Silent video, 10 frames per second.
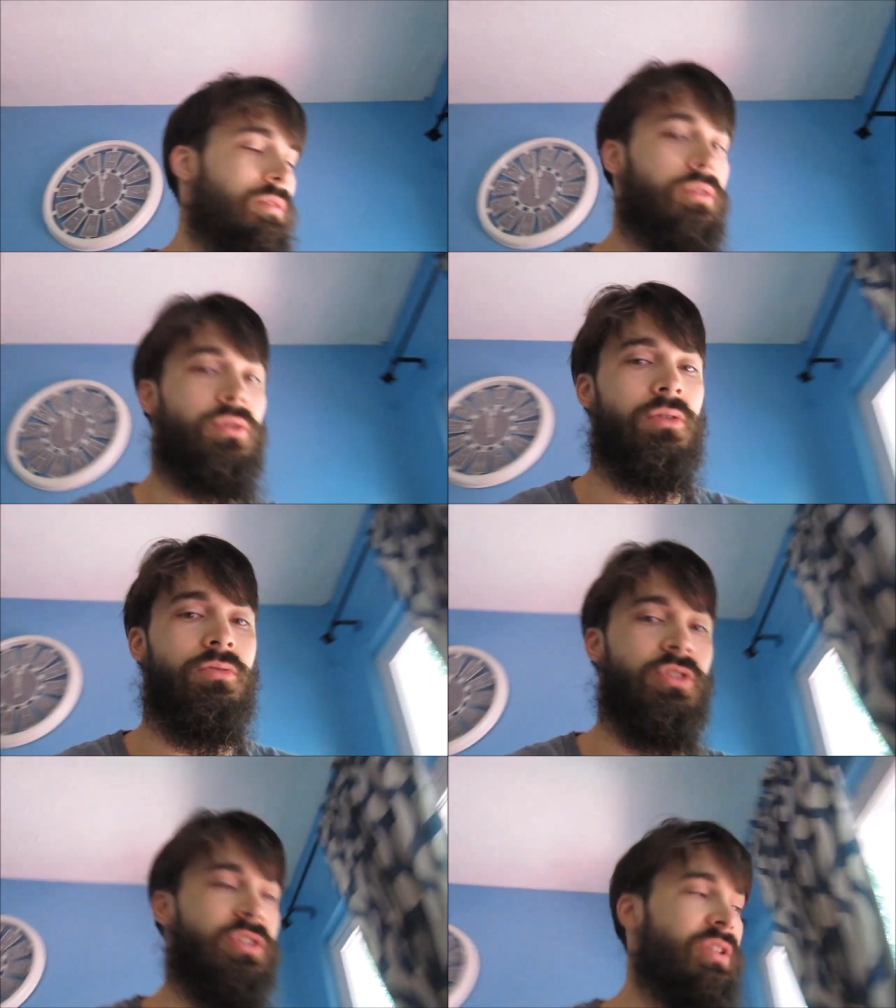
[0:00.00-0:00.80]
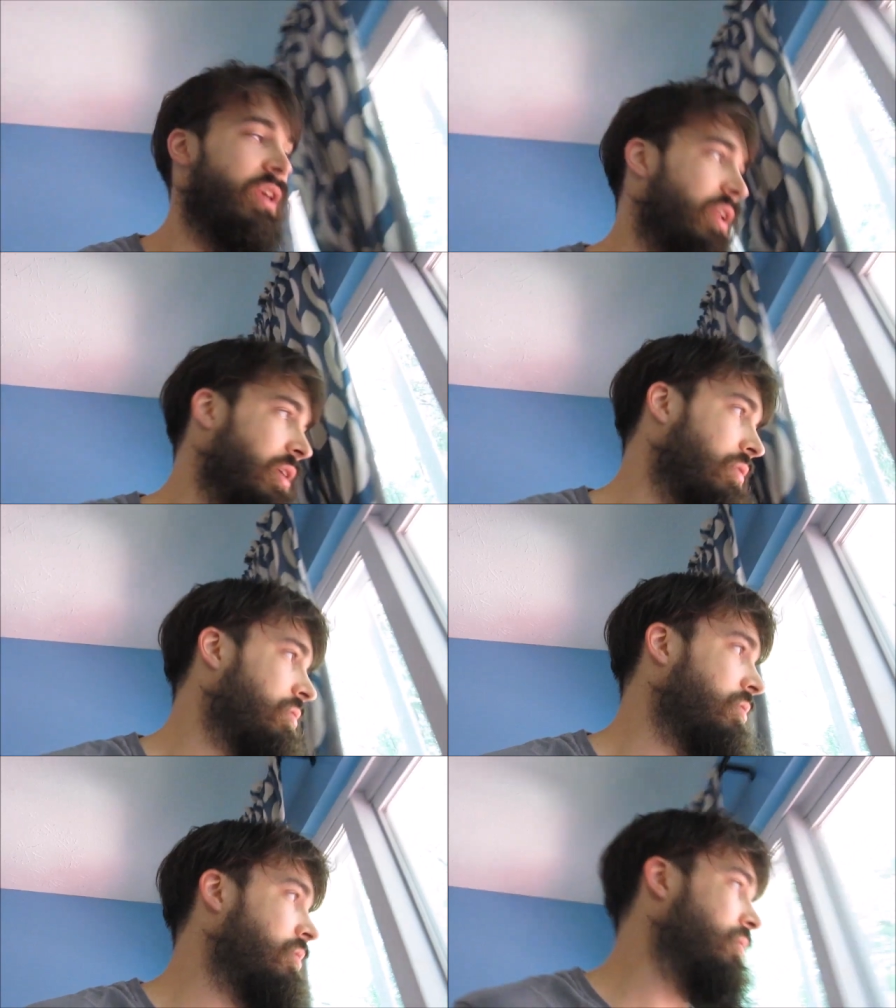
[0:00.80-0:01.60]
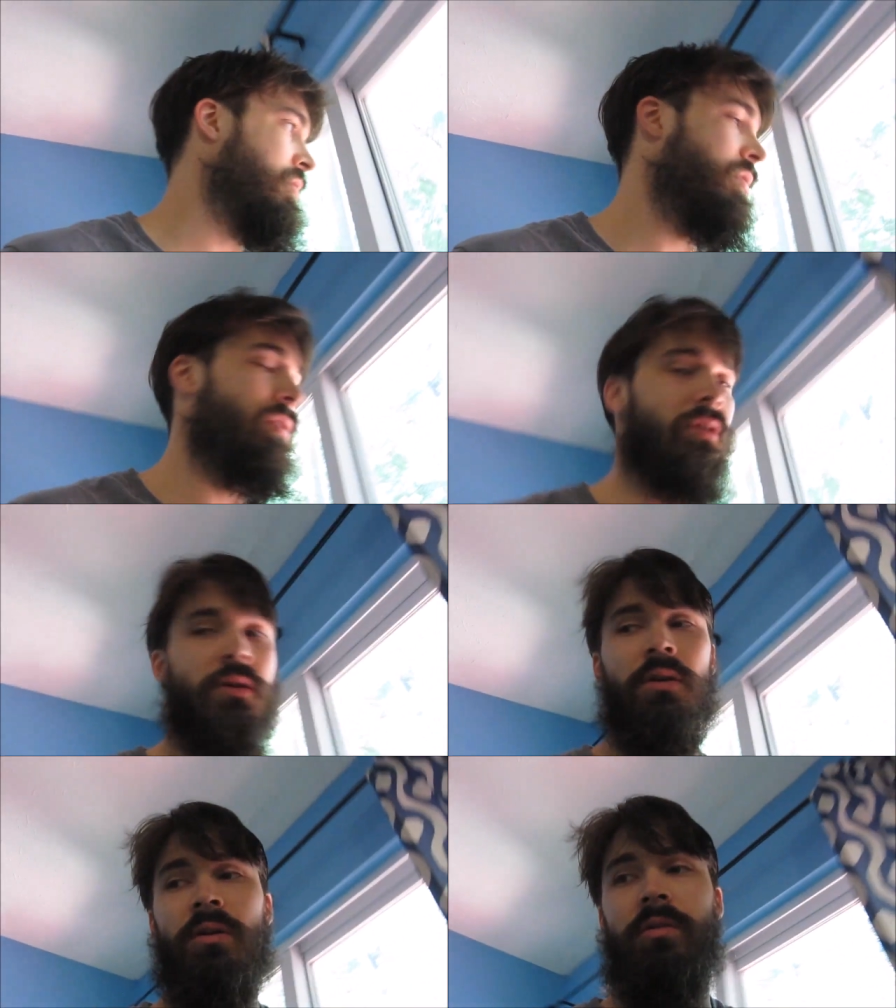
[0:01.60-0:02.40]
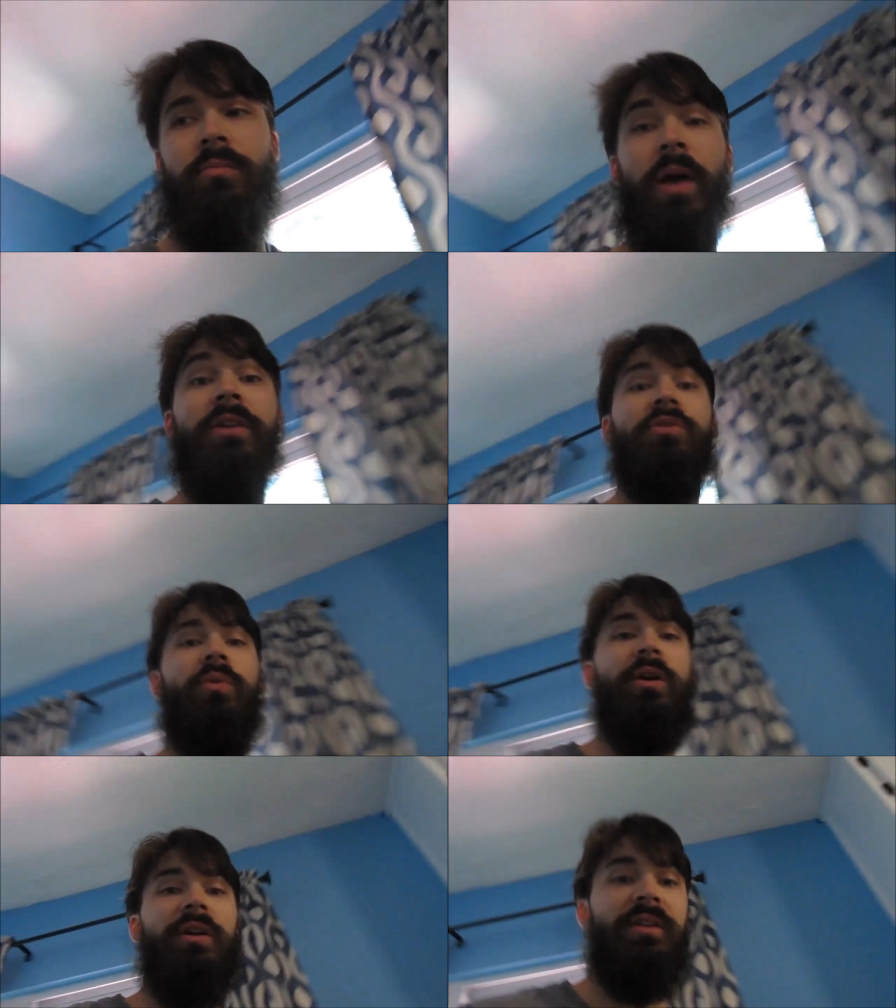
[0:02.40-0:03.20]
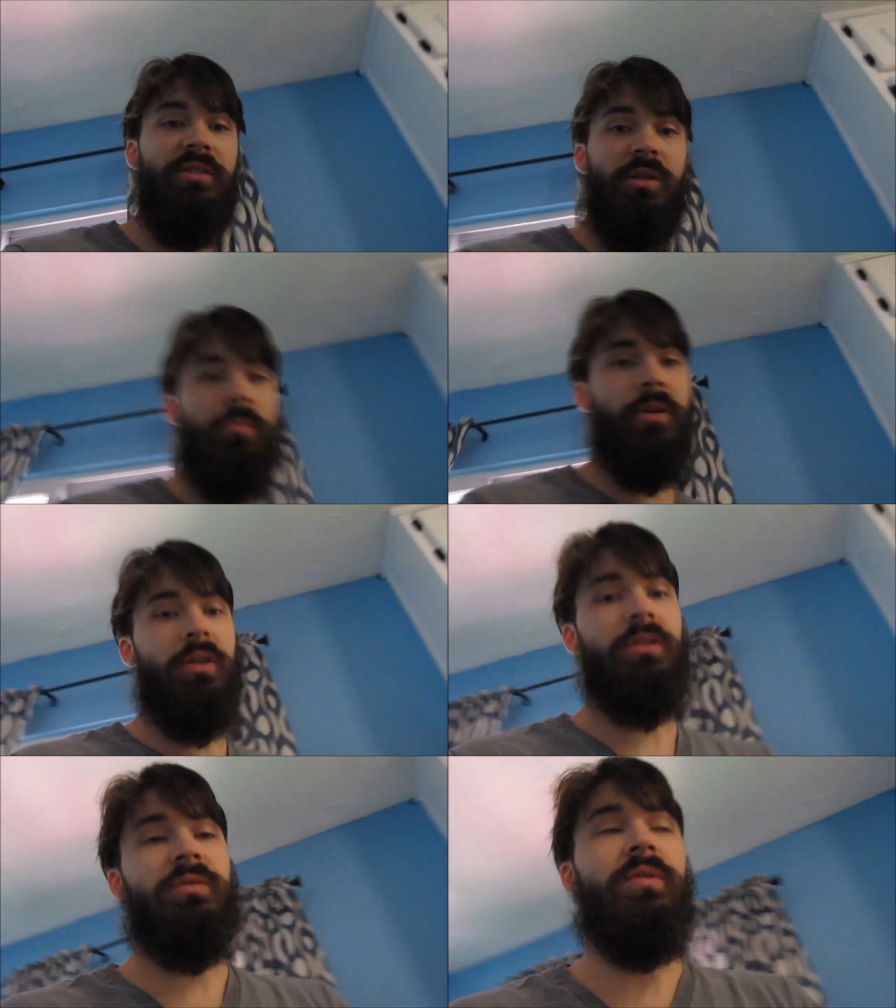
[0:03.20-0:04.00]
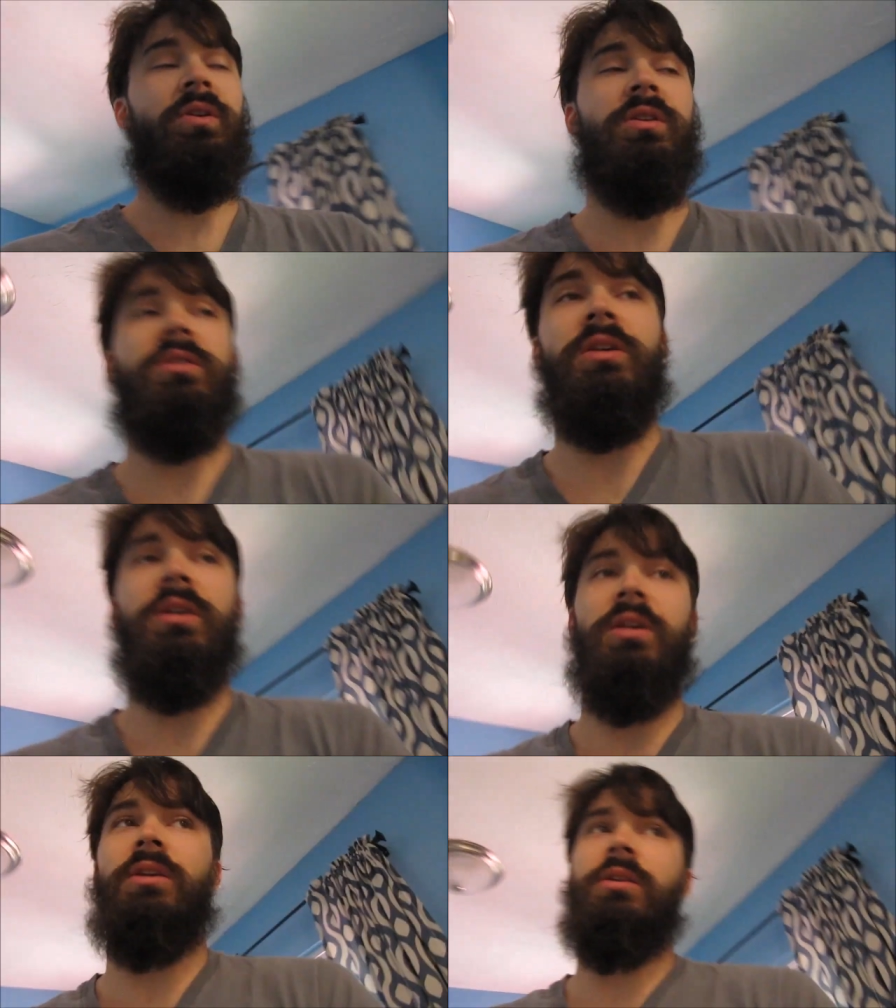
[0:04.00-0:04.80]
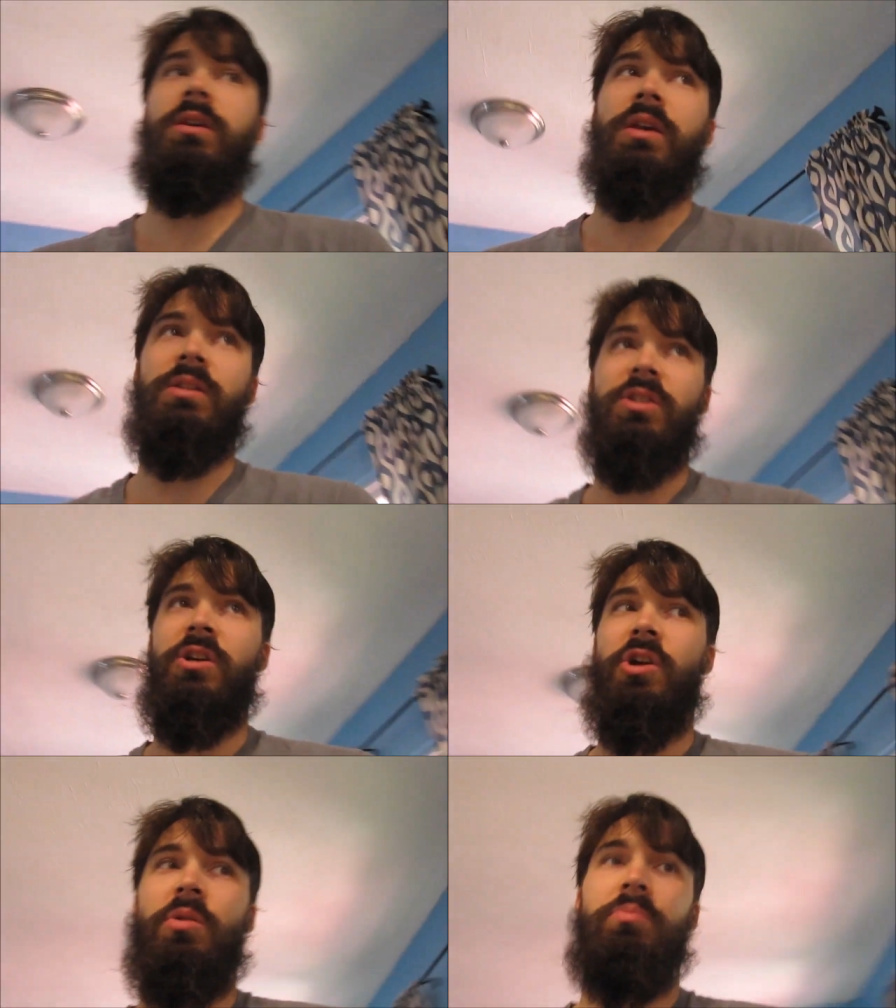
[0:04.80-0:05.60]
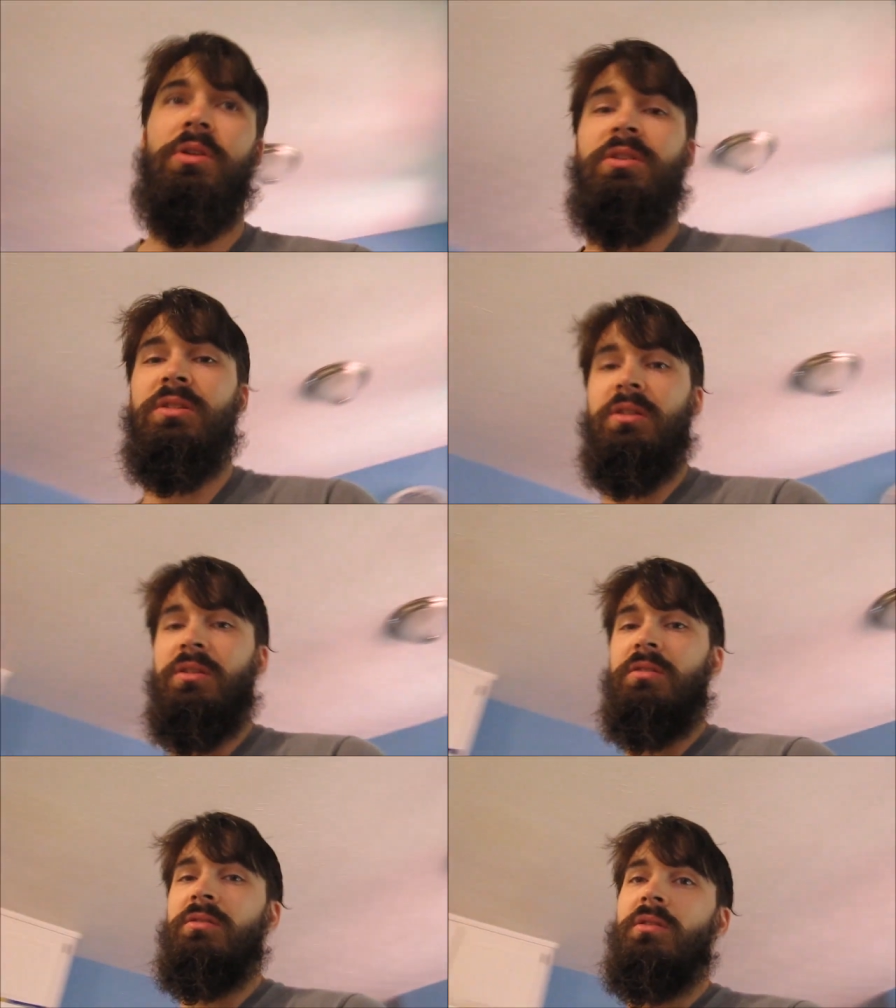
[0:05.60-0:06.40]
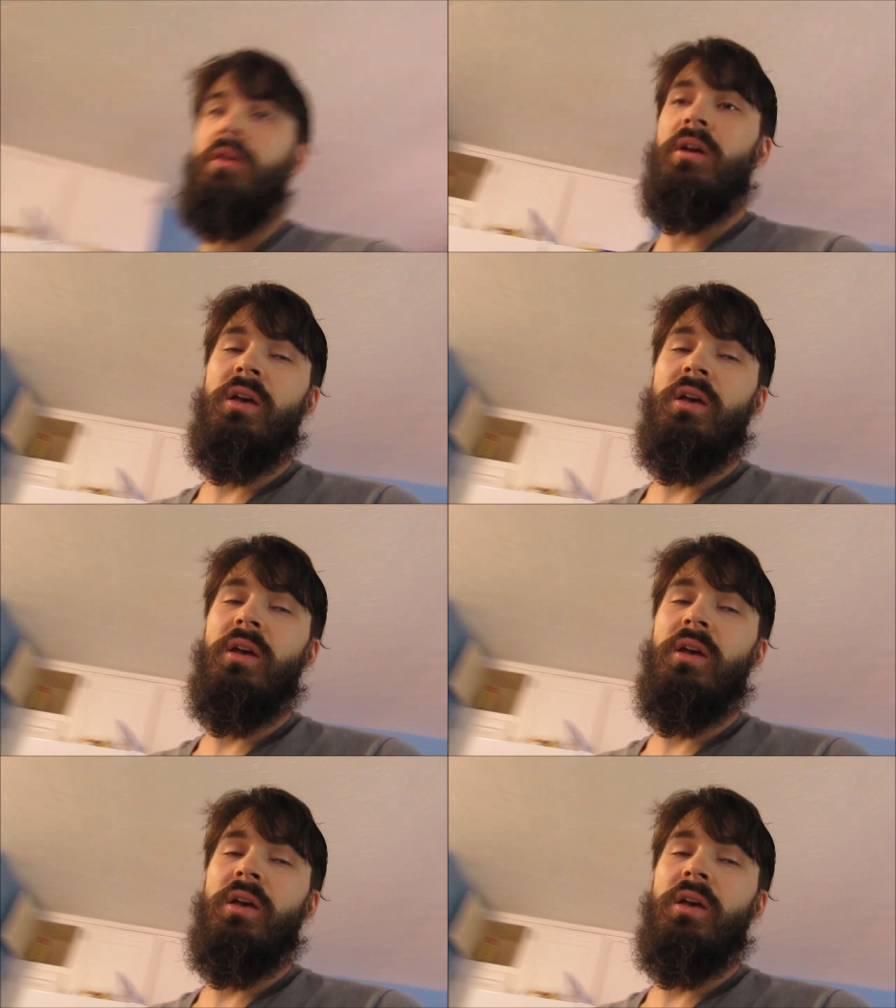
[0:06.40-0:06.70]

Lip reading: you know, just to get it back to where it needs to be as far as like interior pieces